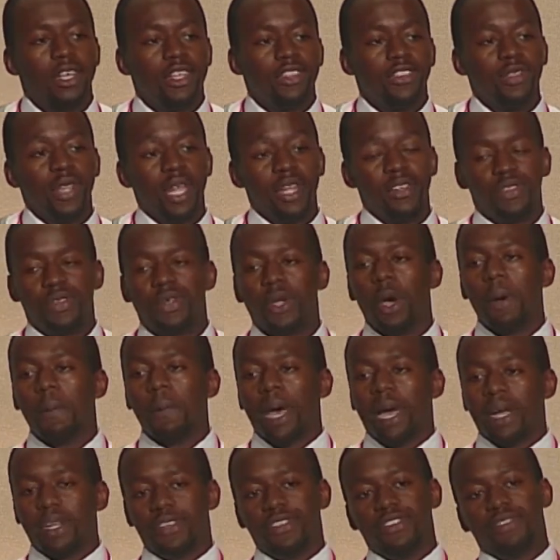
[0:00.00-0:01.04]
So then to go
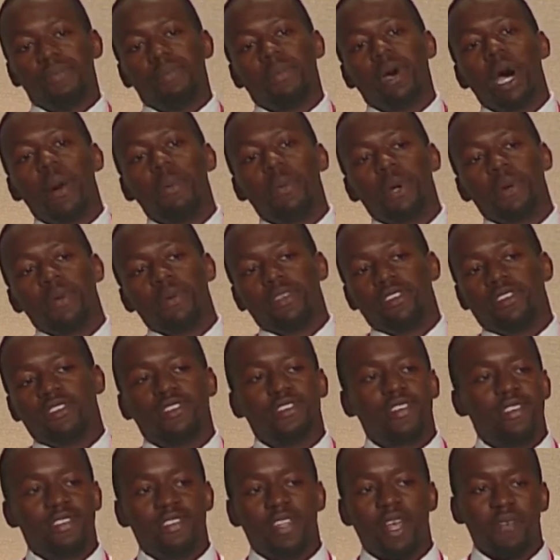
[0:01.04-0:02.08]
back to Zimbabwe
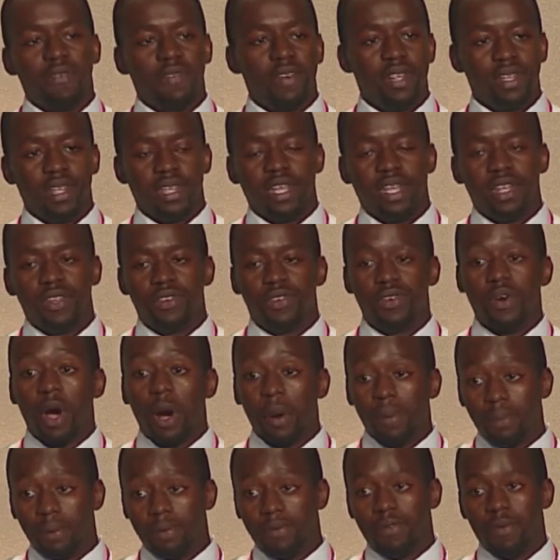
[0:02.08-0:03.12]
was just definitely a
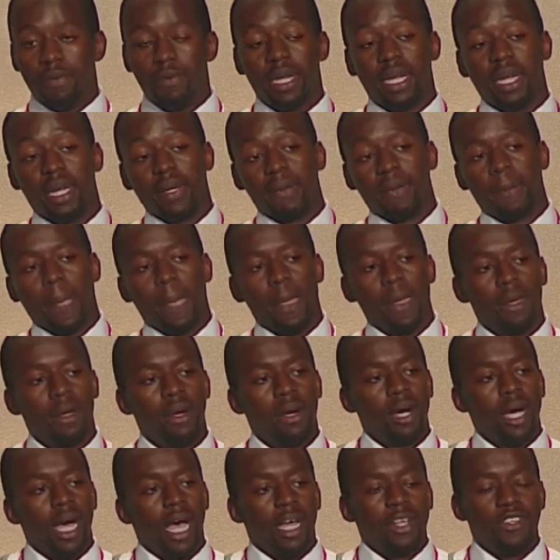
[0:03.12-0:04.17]
drop for me.
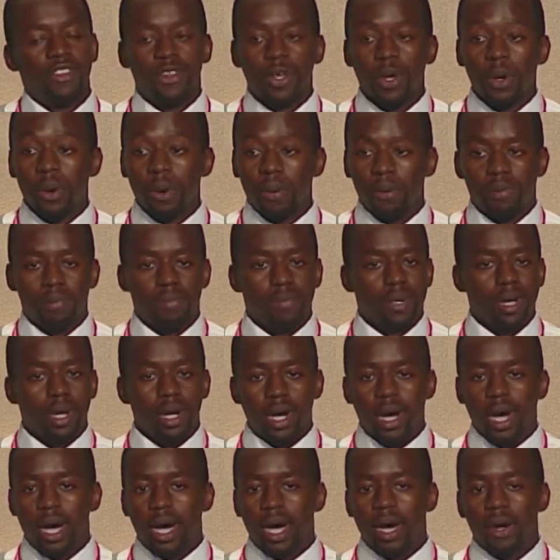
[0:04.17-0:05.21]
So,
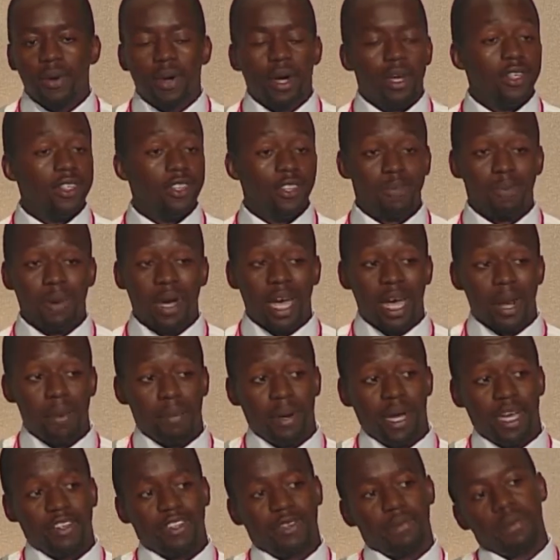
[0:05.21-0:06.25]

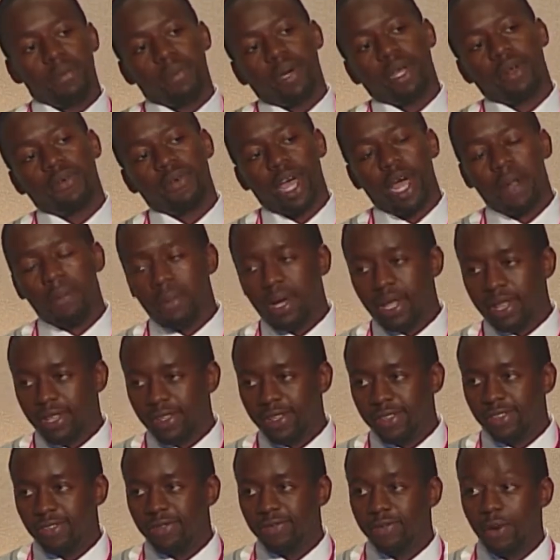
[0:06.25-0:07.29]
inspired by some of my
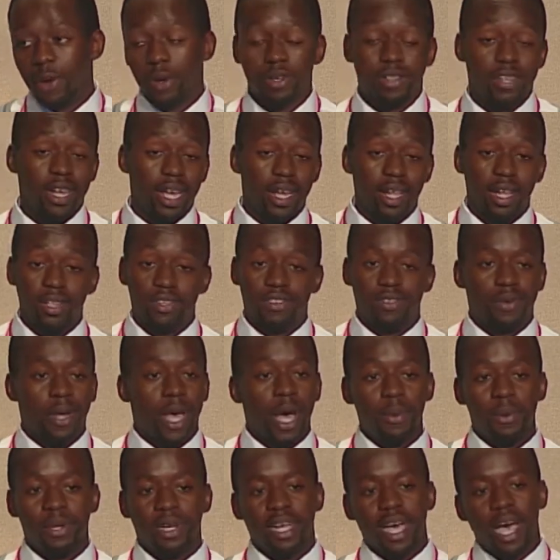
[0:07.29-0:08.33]
grandmother's folk tales,
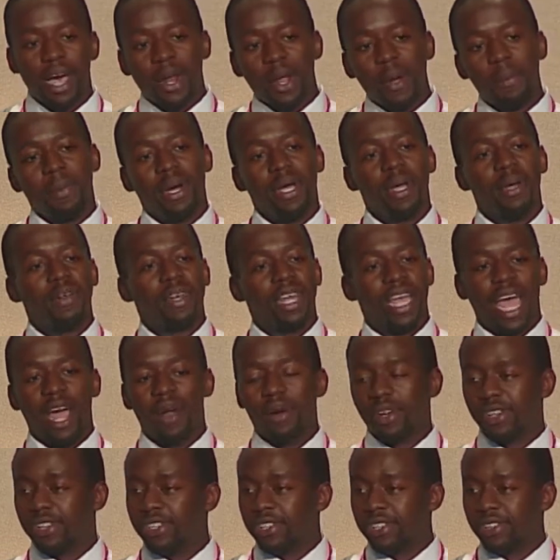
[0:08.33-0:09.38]
I would cut up my own
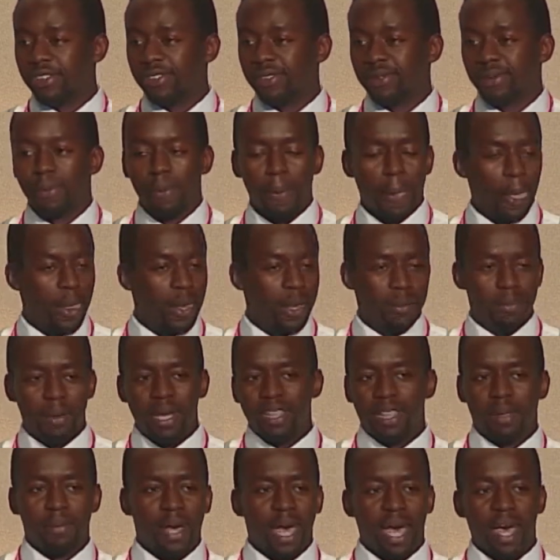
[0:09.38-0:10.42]
characters and
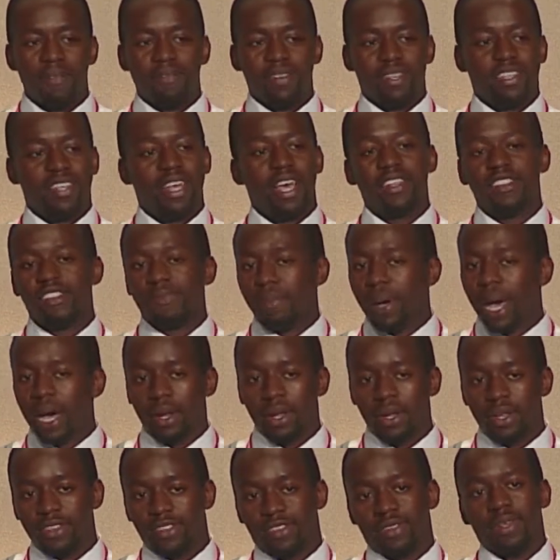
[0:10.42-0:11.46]
make them have intense
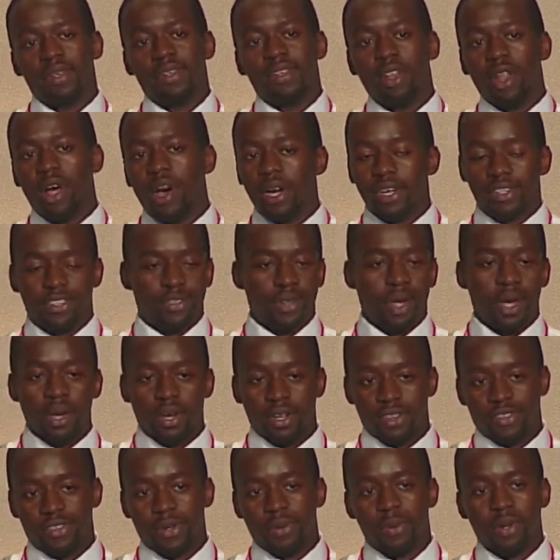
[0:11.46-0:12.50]
battles and long
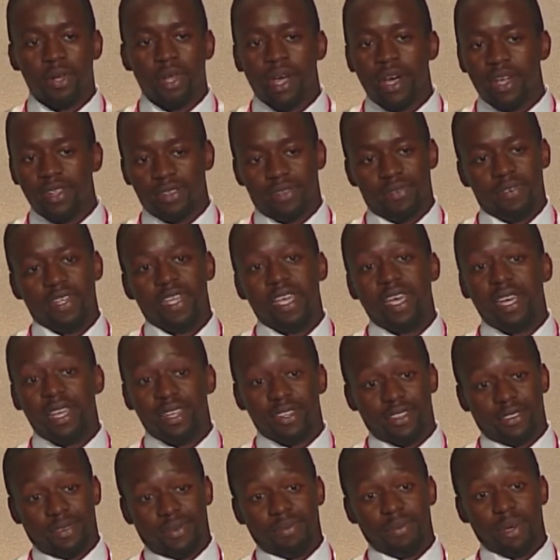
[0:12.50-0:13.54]
sagas that would last for
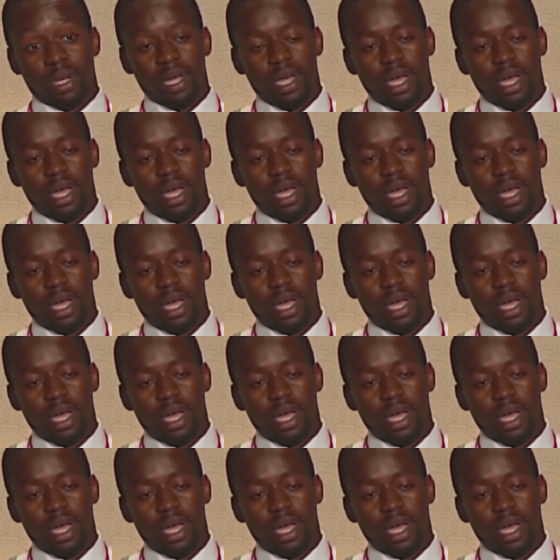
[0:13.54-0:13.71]
years.